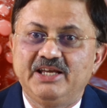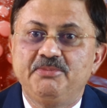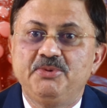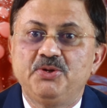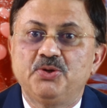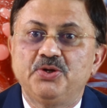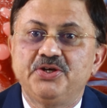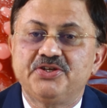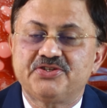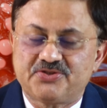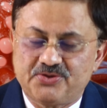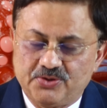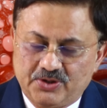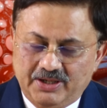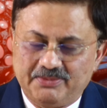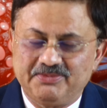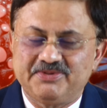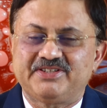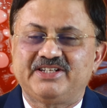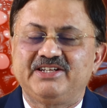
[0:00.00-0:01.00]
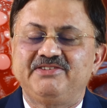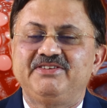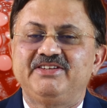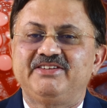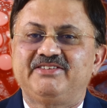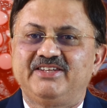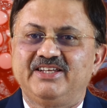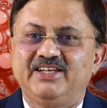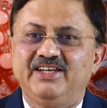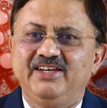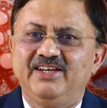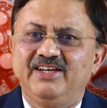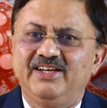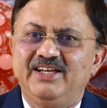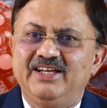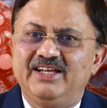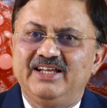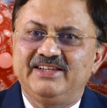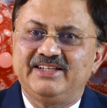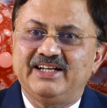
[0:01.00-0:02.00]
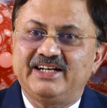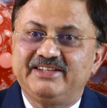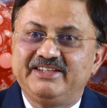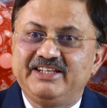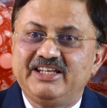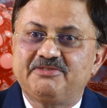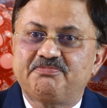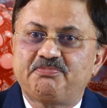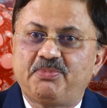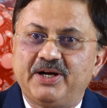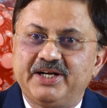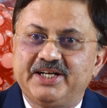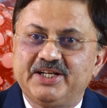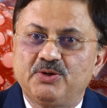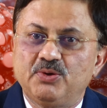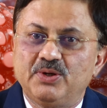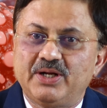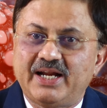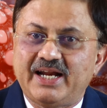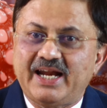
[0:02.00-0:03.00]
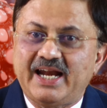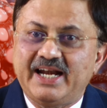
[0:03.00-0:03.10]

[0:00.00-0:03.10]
immunohistochemistry we say, that these particular